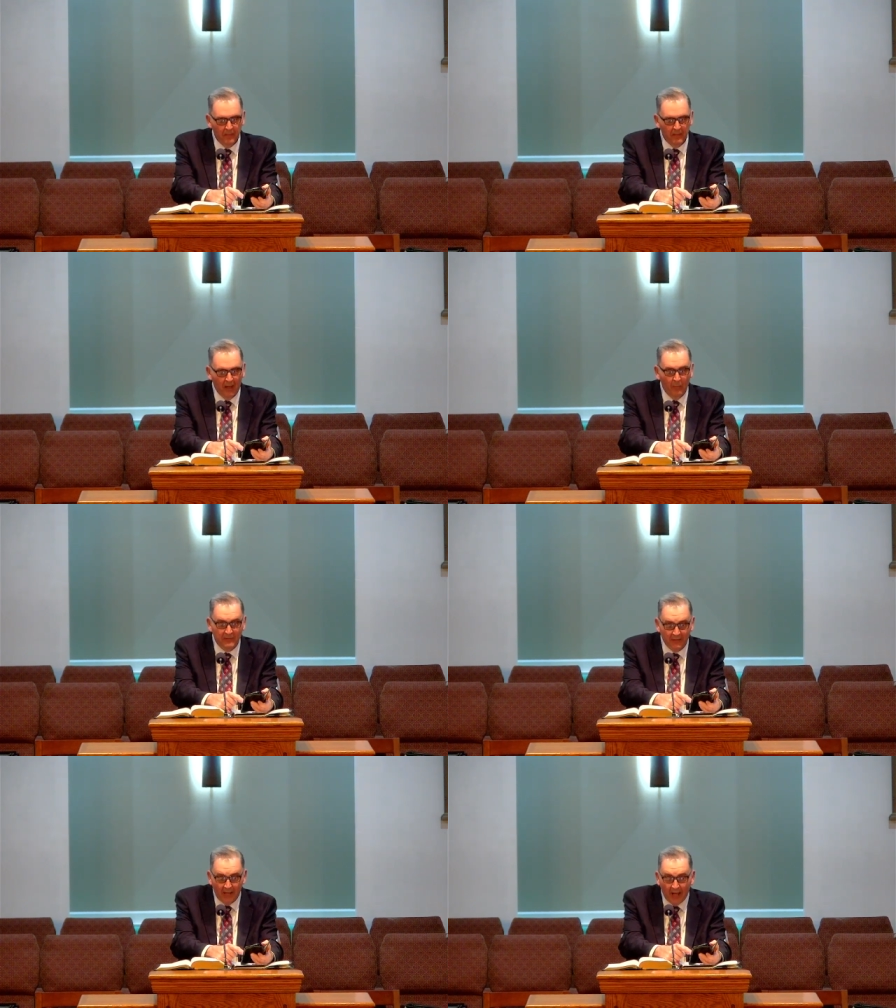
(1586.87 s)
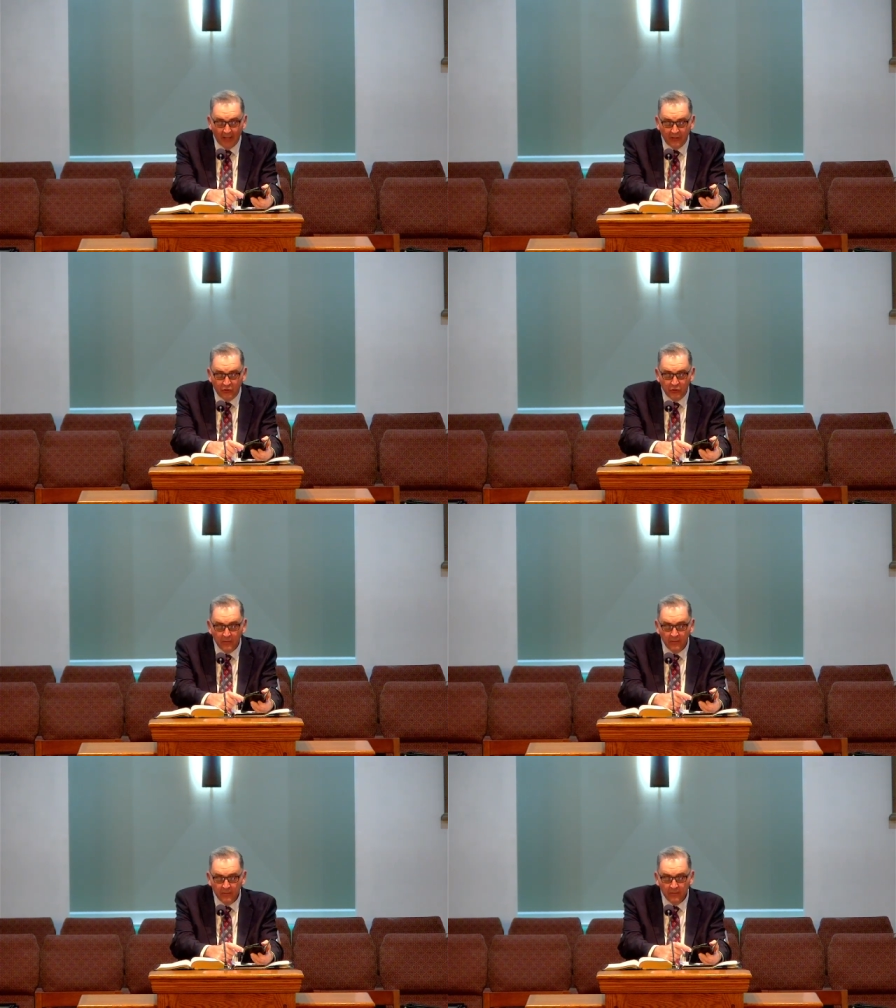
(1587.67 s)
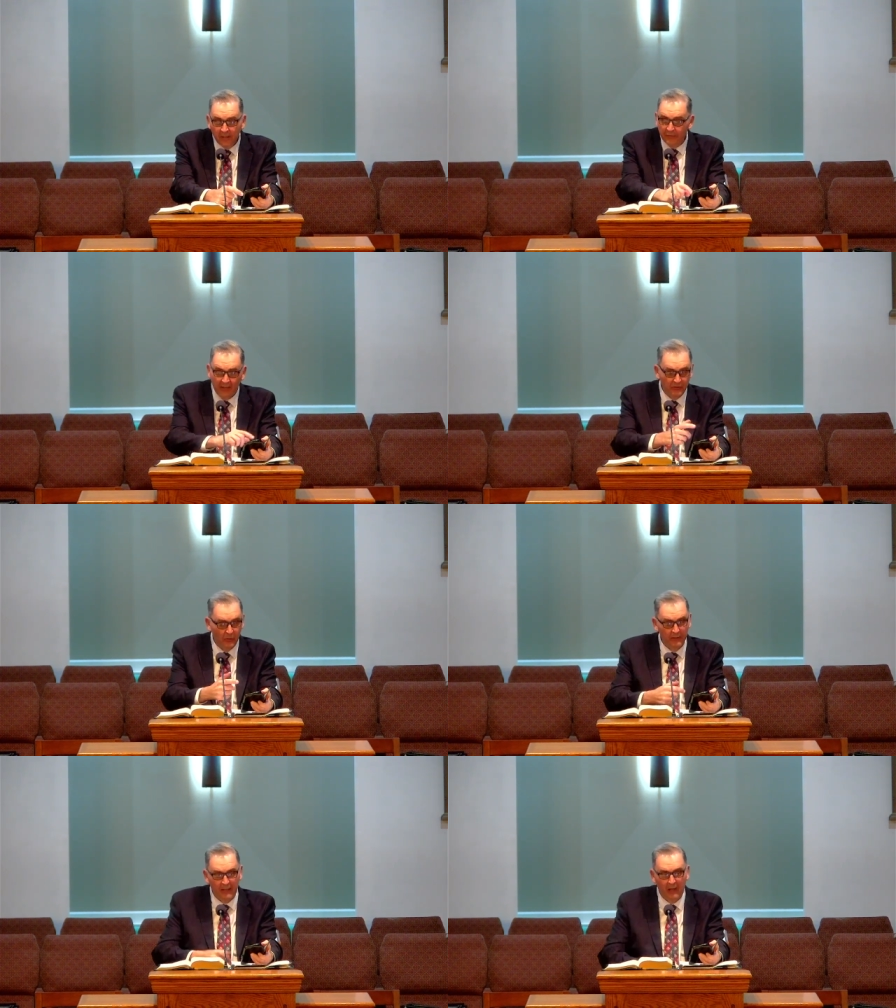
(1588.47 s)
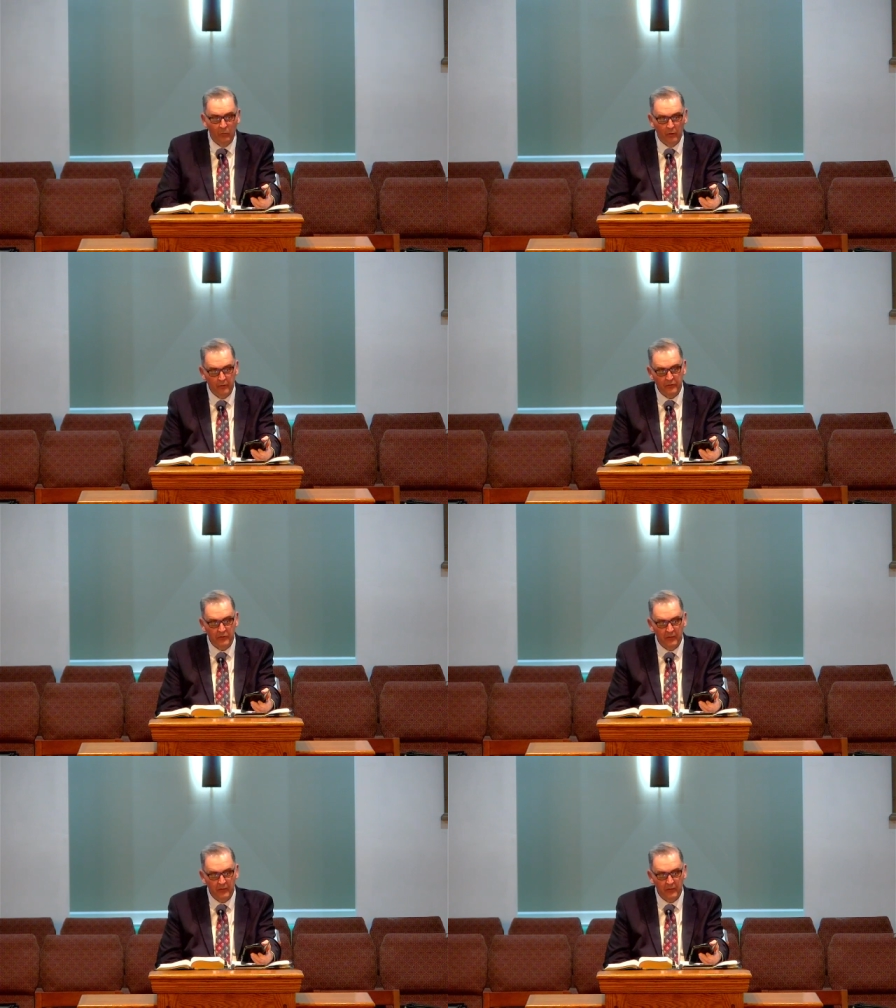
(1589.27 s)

I went to college and things only got worse.